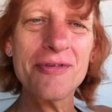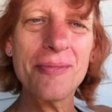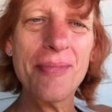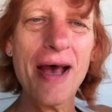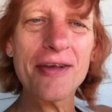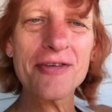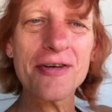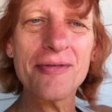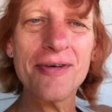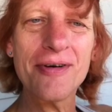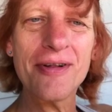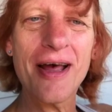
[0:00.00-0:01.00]
the
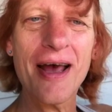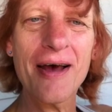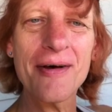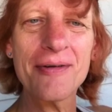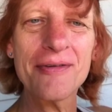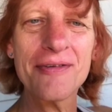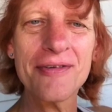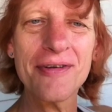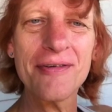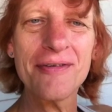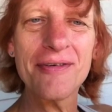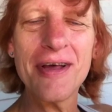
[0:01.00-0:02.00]
Baskerville hounds,
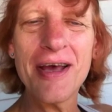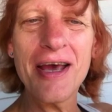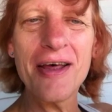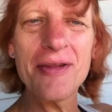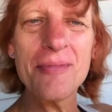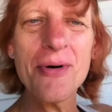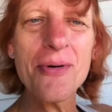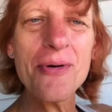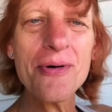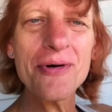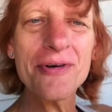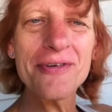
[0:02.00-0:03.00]
and the
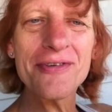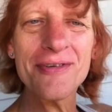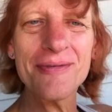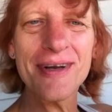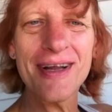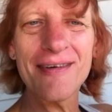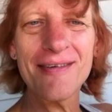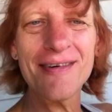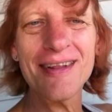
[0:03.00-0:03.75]
Moors and what have you.